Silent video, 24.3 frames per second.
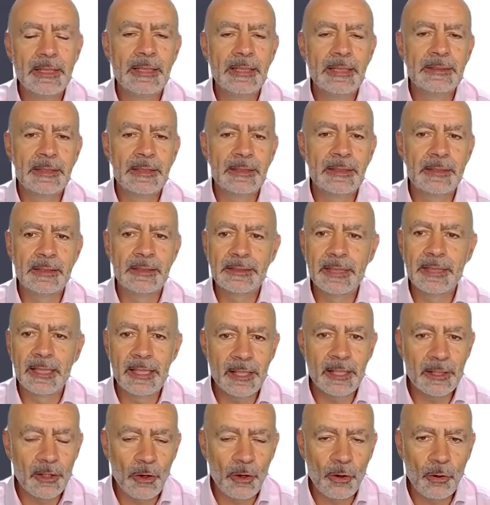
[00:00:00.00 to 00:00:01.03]
to take a
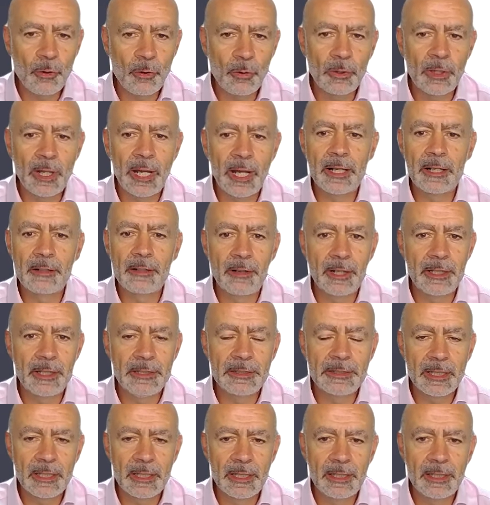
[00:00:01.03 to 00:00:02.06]
call and arrange
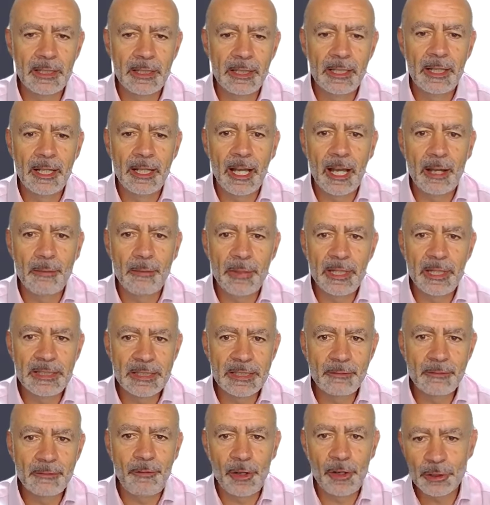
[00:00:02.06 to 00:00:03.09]
a
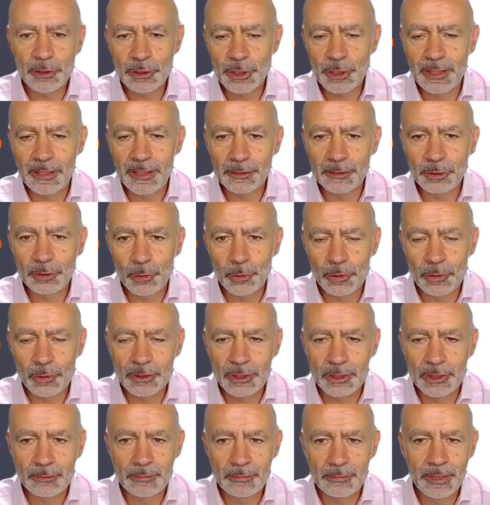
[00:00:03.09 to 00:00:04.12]
meeting virtually in the short
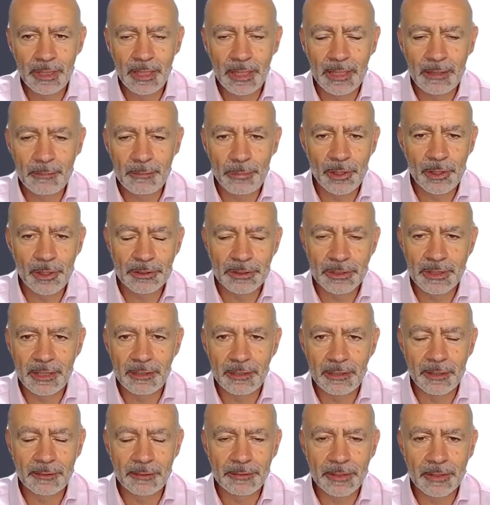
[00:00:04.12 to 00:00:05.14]
term and in person
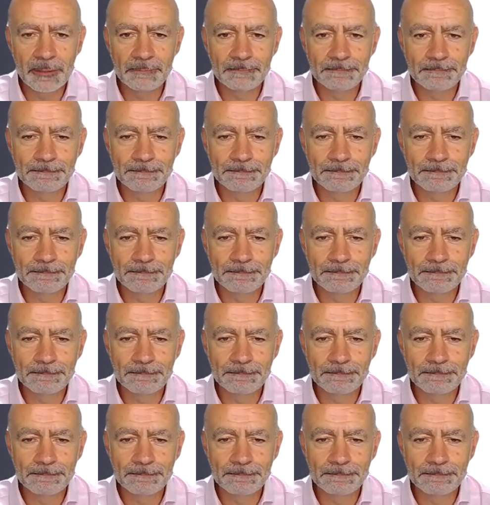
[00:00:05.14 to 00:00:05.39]
thereafter.